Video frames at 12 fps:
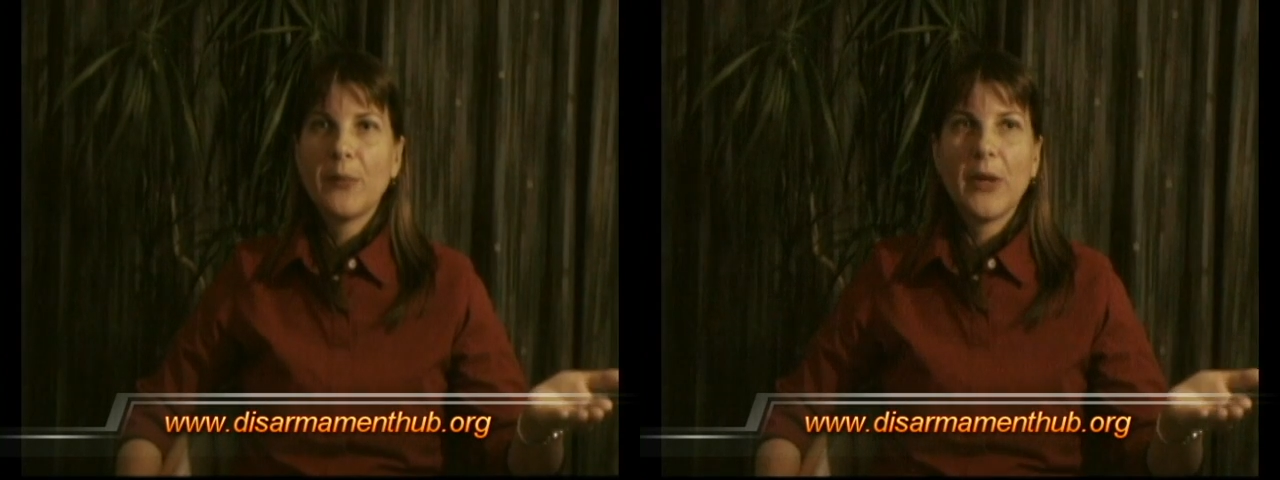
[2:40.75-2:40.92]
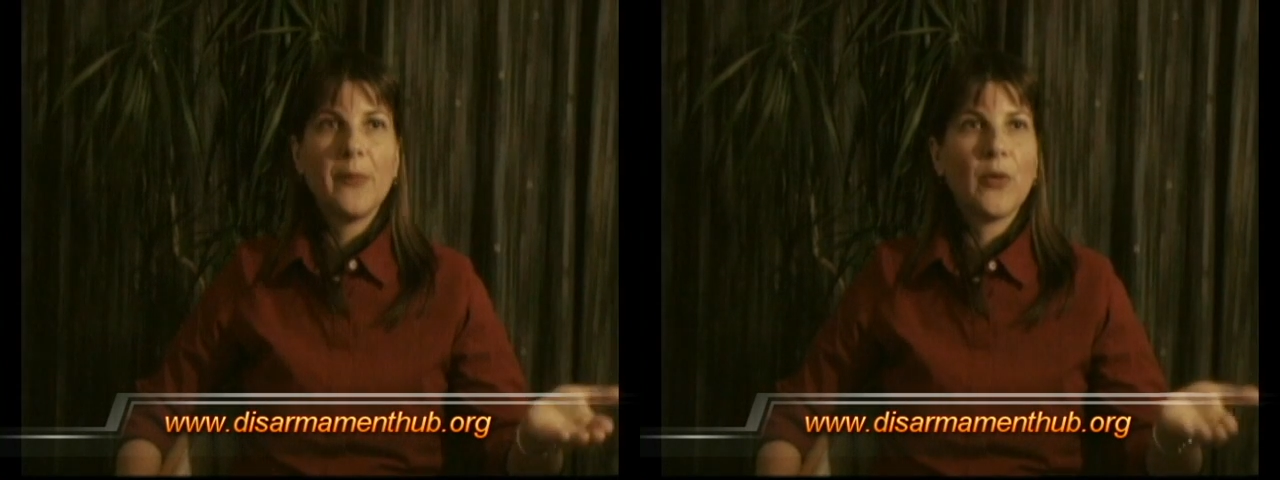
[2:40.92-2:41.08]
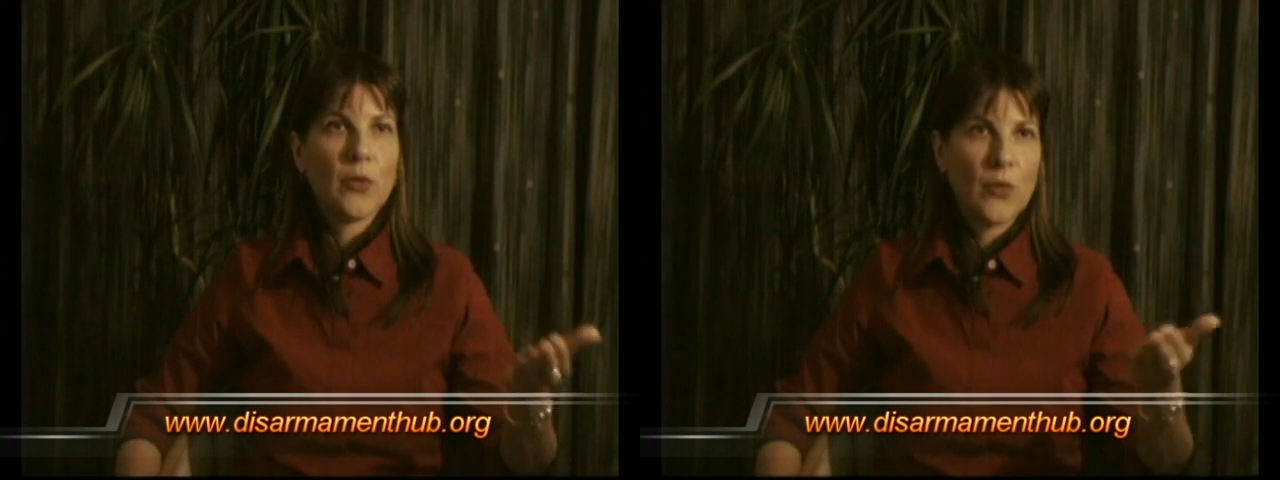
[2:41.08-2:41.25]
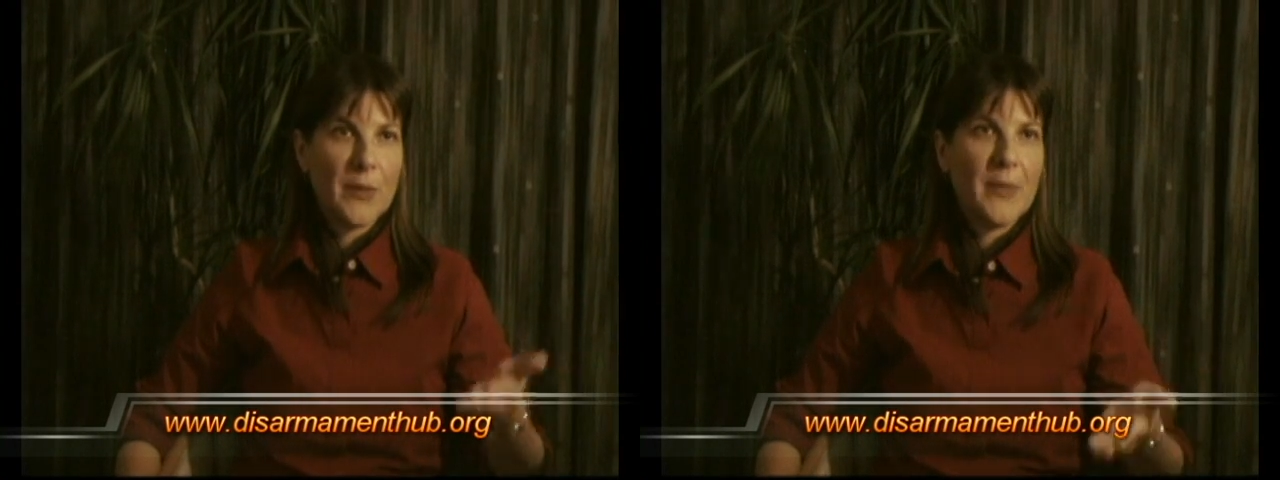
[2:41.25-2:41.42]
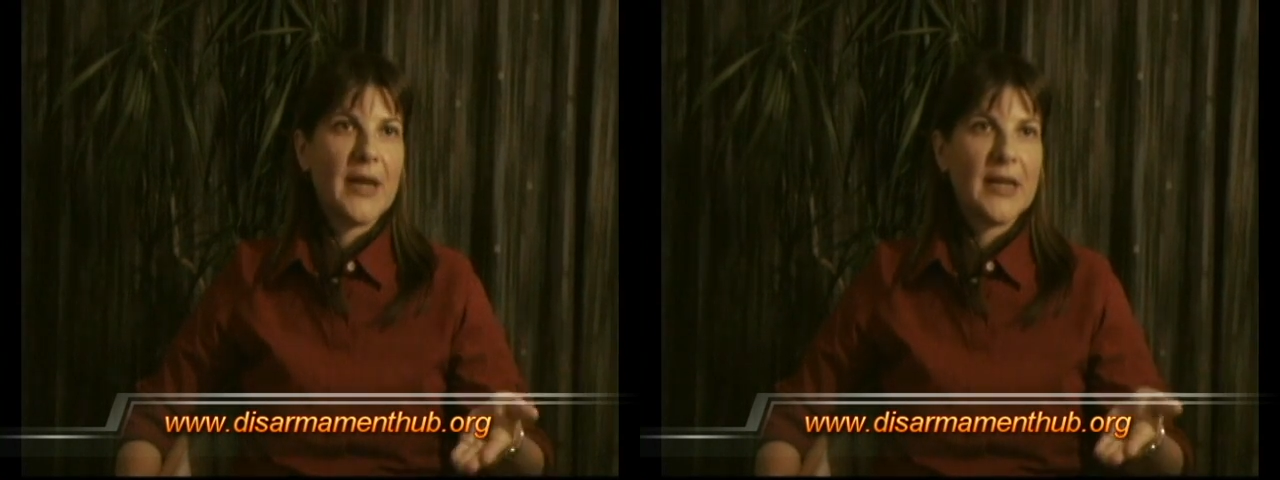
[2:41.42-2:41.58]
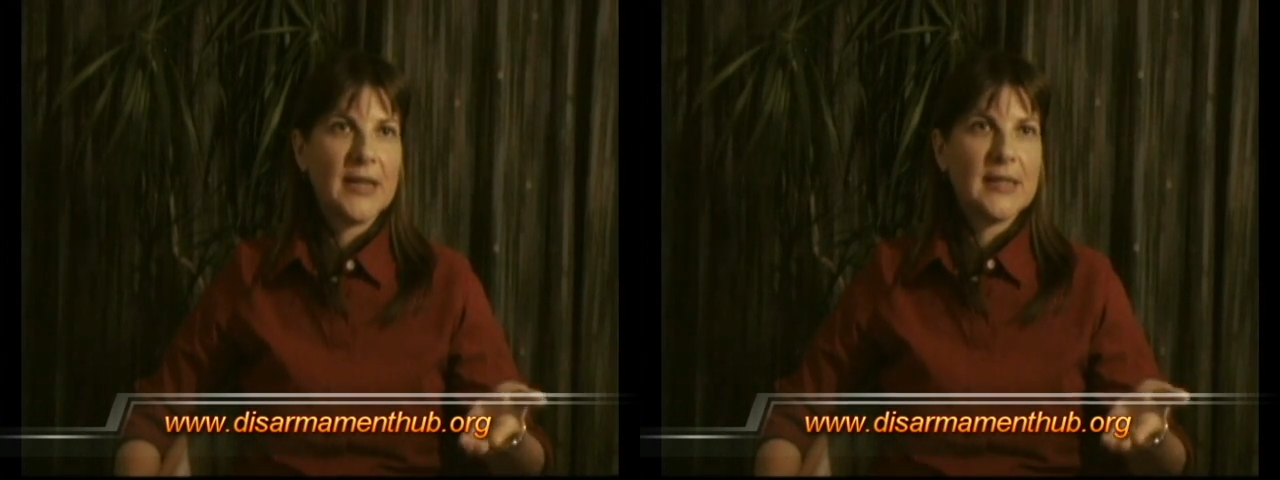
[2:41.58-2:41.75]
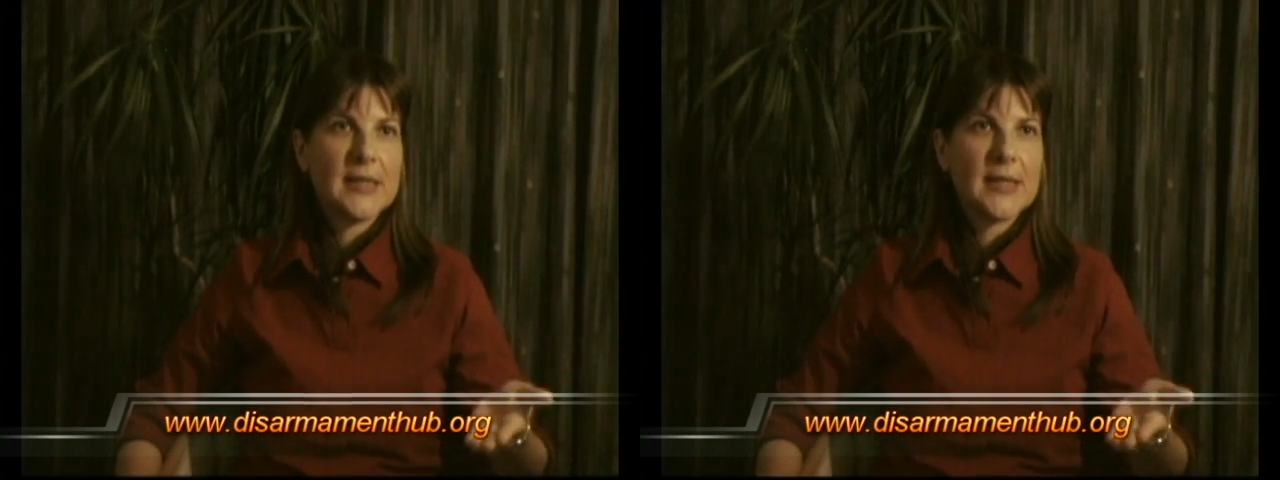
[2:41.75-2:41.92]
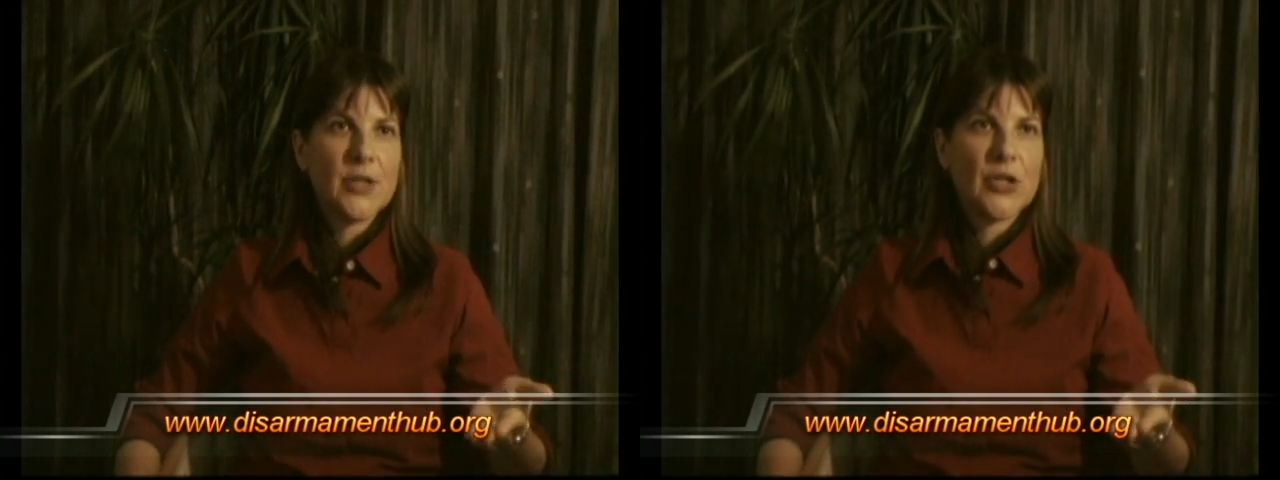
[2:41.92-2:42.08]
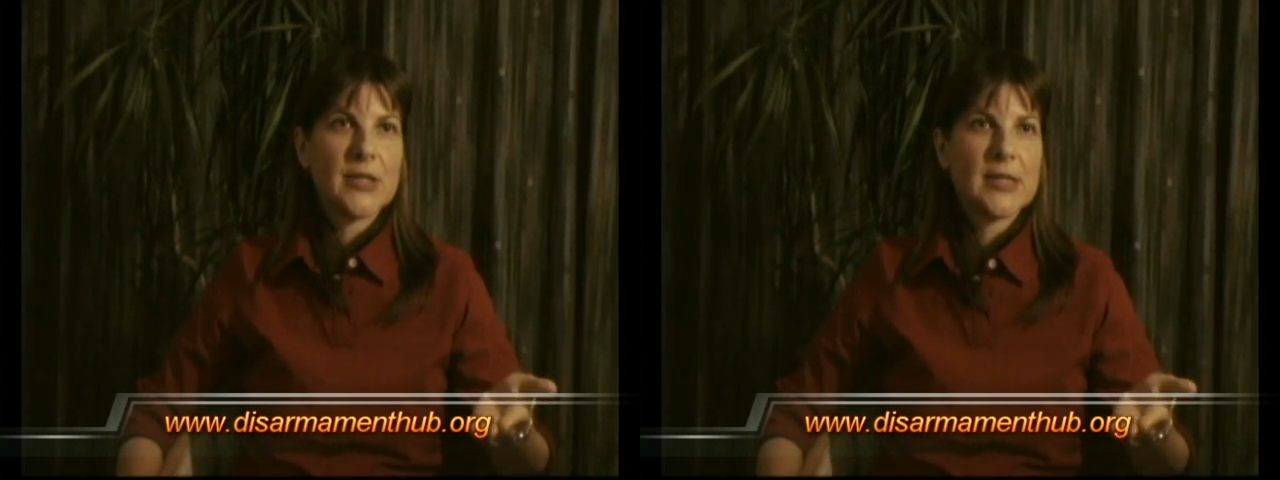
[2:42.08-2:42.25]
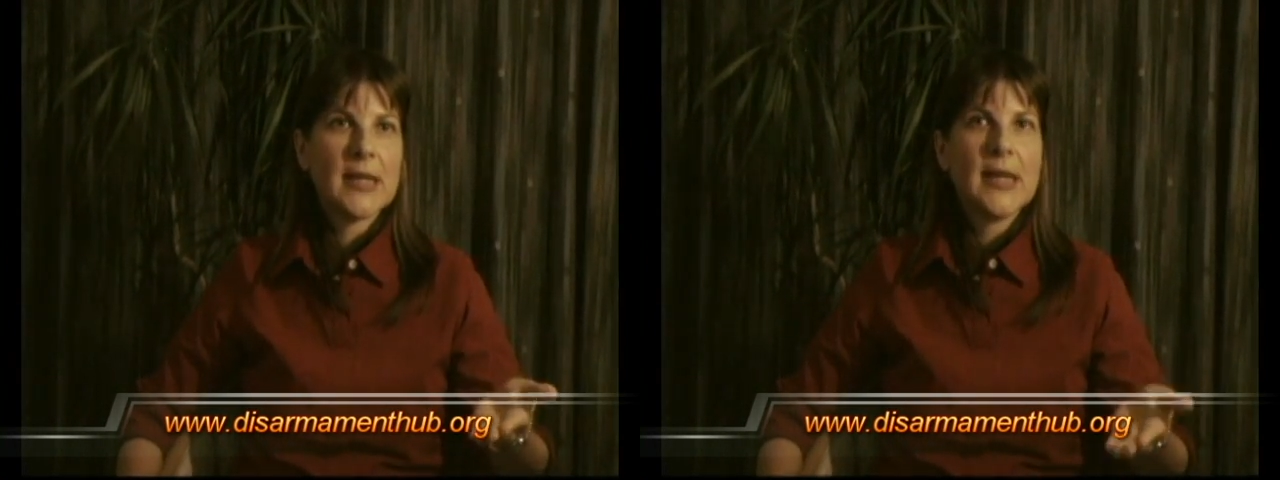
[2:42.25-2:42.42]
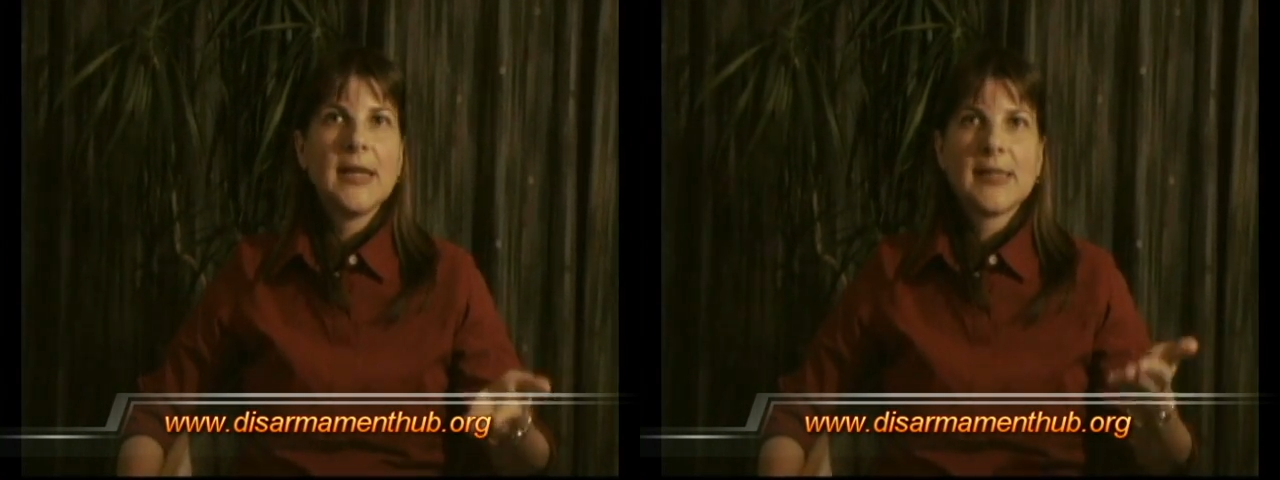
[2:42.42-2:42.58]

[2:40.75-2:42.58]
people who are making decisions,